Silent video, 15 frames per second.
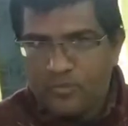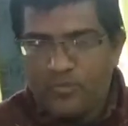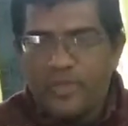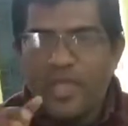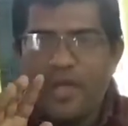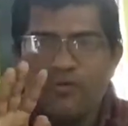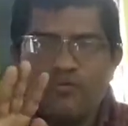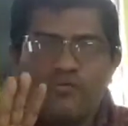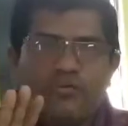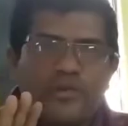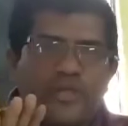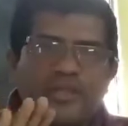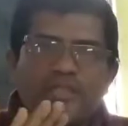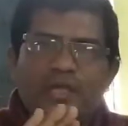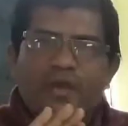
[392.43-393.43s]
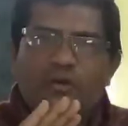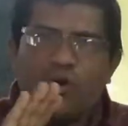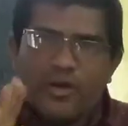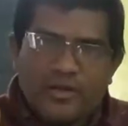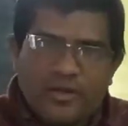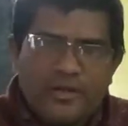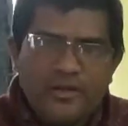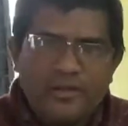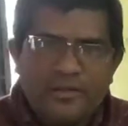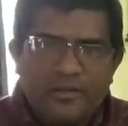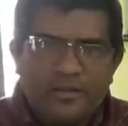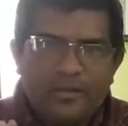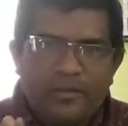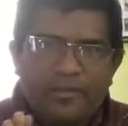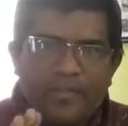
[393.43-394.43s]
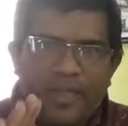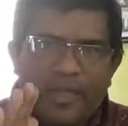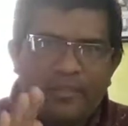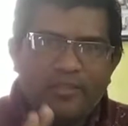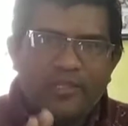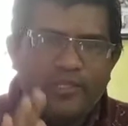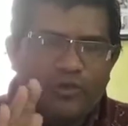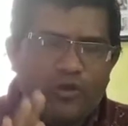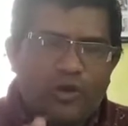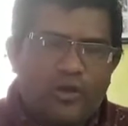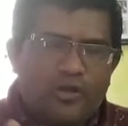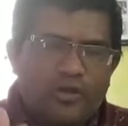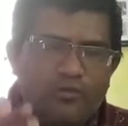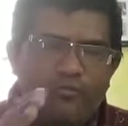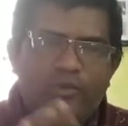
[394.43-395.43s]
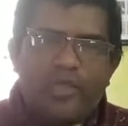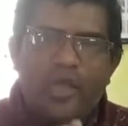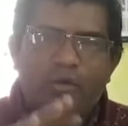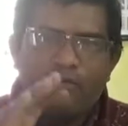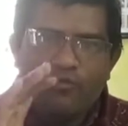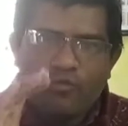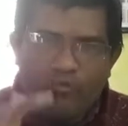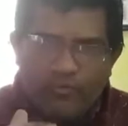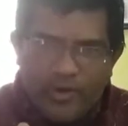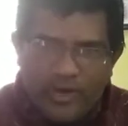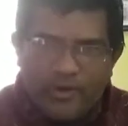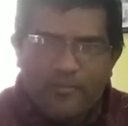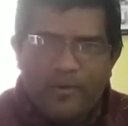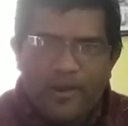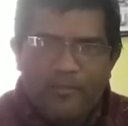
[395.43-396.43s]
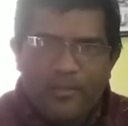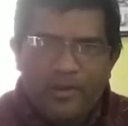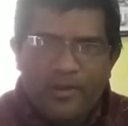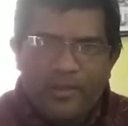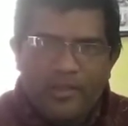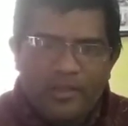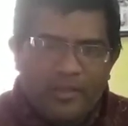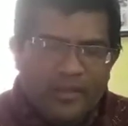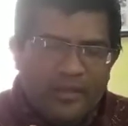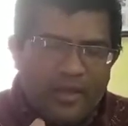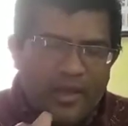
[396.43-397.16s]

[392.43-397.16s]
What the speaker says: We have to take the cotton, then this cotton we have to wet properly,